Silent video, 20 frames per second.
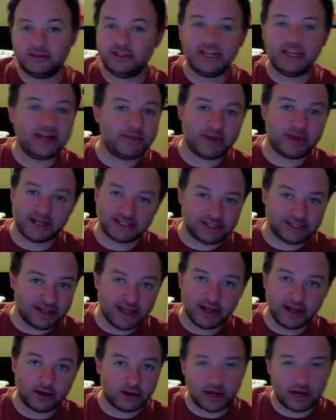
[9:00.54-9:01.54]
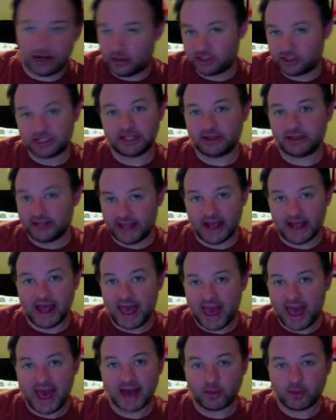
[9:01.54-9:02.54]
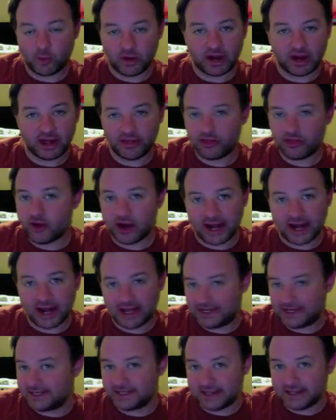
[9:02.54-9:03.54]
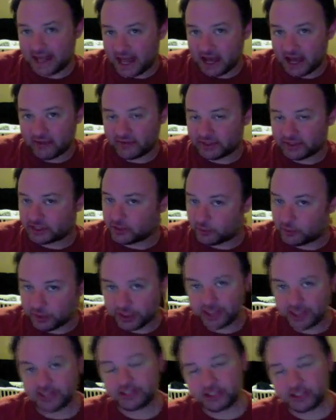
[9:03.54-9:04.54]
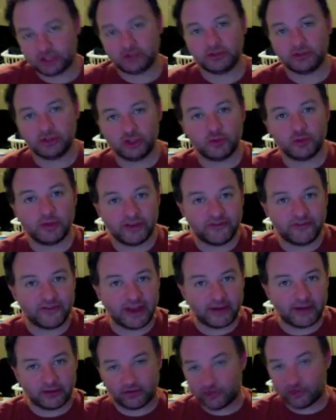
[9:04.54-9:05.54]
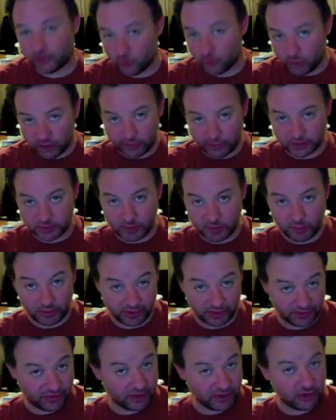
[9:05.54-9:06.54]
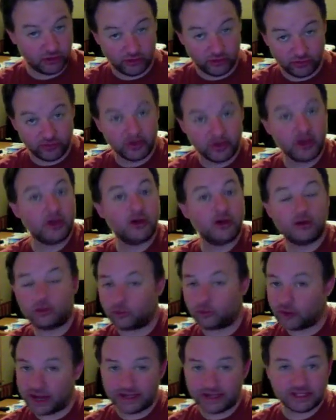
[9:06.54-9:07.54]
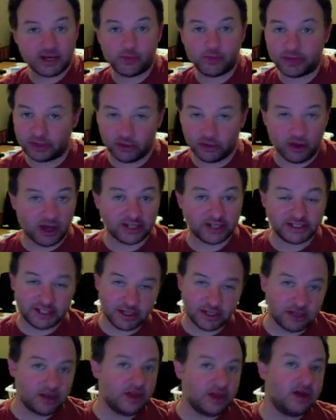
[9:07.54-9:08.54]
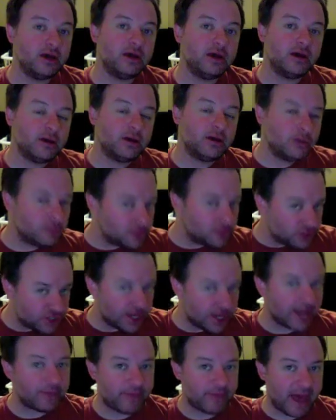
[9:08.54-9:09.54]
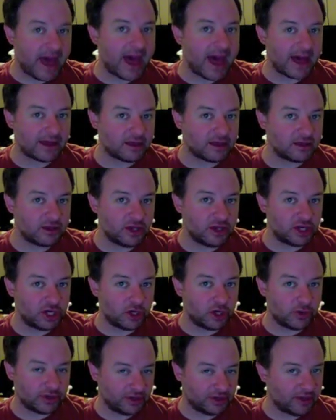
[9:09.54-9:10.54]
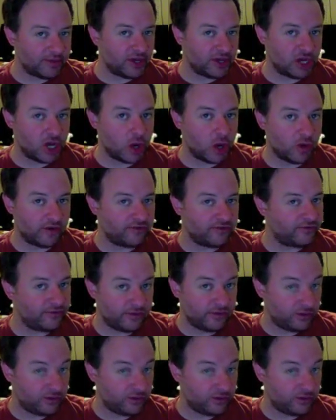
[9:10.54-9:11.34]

10 minutes later, and suddenly I had what I thought I didn't have." And so please do me a favor. If you're one of those people that think you've ranked up and lost it, check back, and let me know if